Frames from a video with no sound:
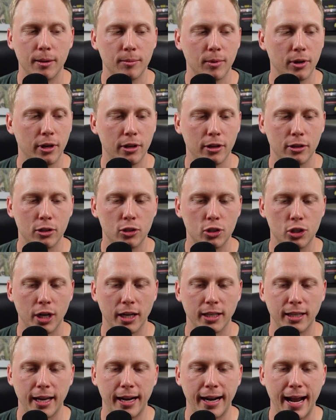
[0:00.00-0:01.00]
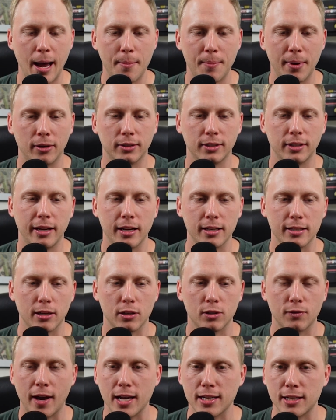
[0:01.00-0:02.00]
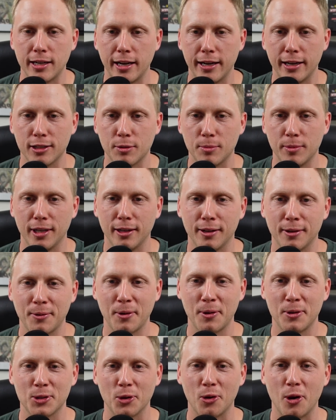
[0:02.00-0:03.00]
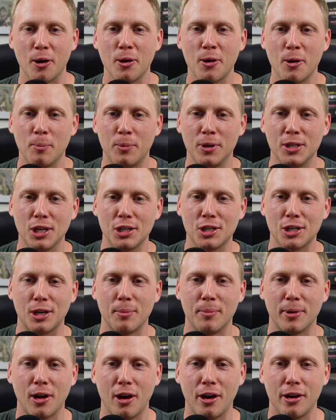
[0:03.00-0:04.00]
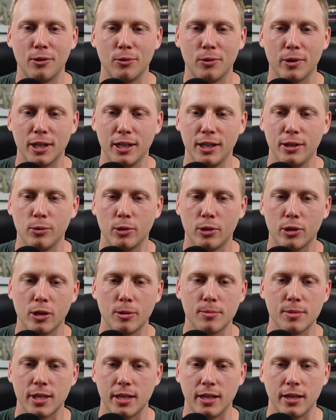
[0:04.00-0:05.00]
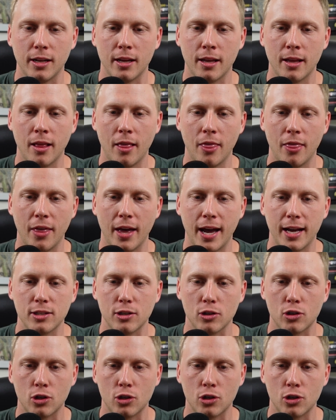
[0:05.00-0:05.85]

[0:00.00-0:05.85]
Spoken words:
am going to check that app out today. Sounds fascinating to me. So I appreciate you coming on, Ricky Williams, and that's a